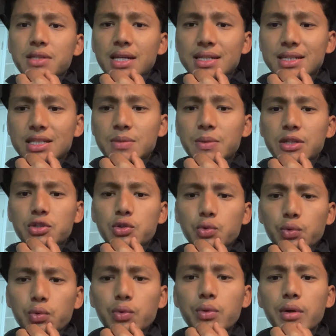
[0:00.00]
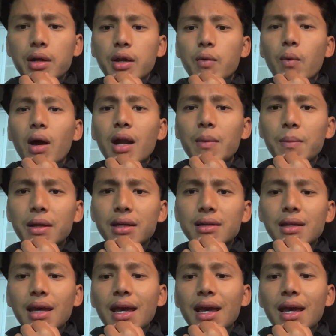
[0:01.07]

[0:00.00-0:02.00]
assessment 2, requirement,